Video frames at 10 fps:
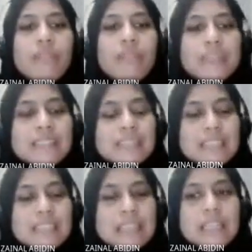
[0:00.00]
a
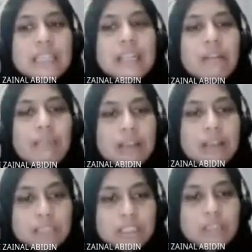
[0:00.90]
single function.